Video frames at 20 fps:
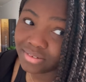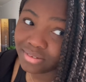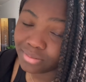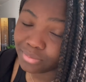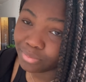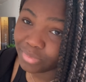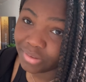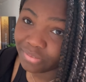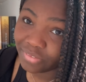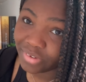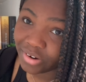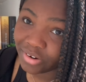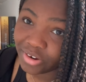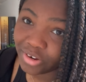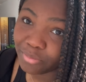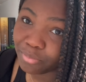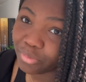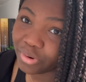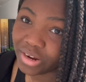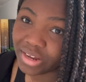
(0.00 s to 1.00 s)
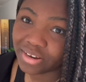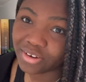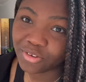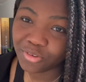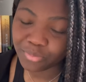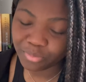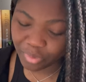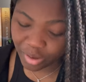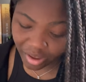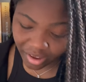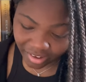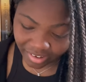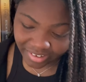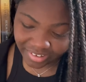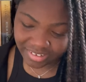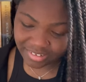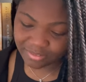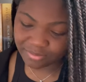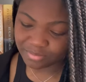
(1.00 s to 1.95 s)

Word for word: my very brand new pot.